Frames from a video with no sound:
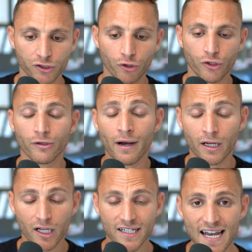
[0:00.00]
So you're
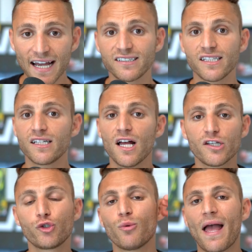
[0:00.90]
connected
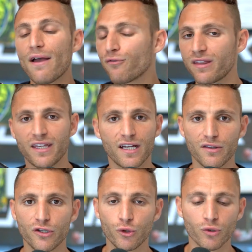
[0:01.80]
to everything in
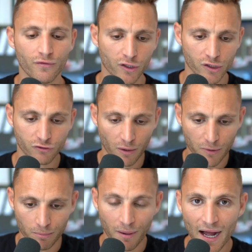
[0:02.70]
the universe from
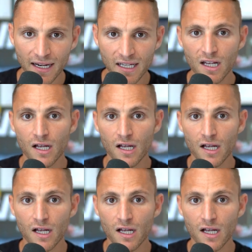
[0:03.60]
your body,